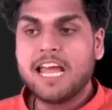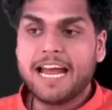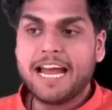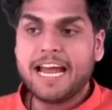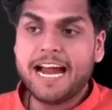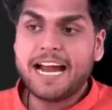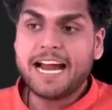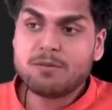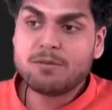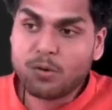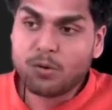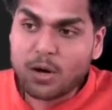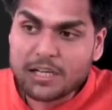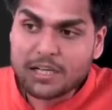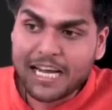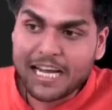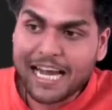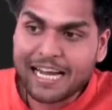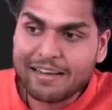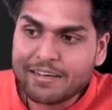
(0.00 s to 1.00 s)
And what
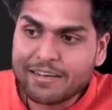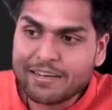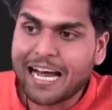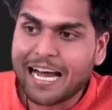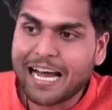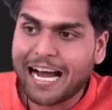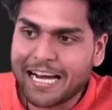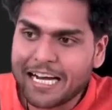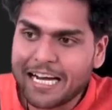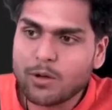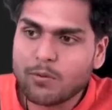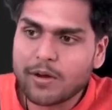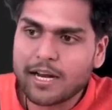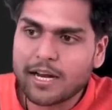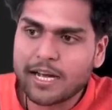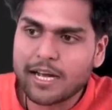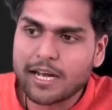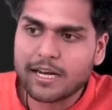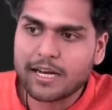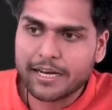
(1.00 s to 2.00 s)
I will hide over
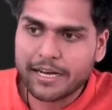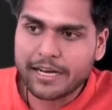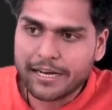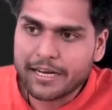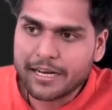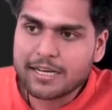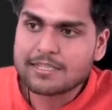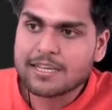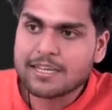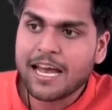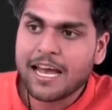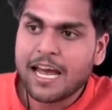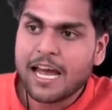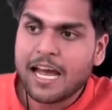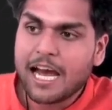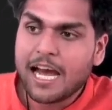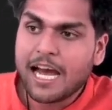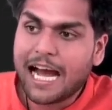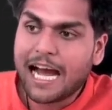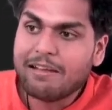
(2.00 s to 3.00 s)
here is
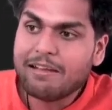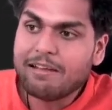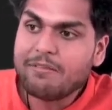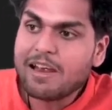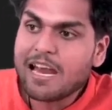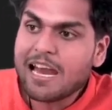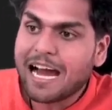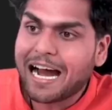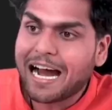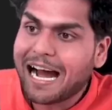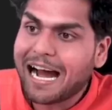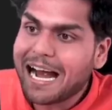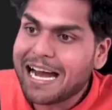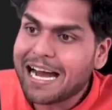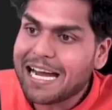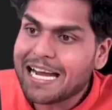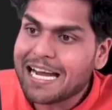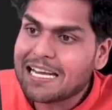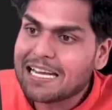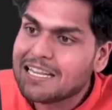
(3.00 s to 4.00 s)
I will
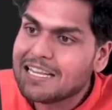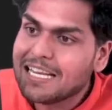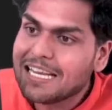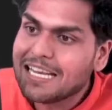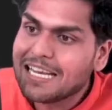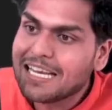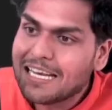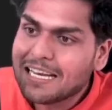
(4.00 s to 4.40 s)
hide the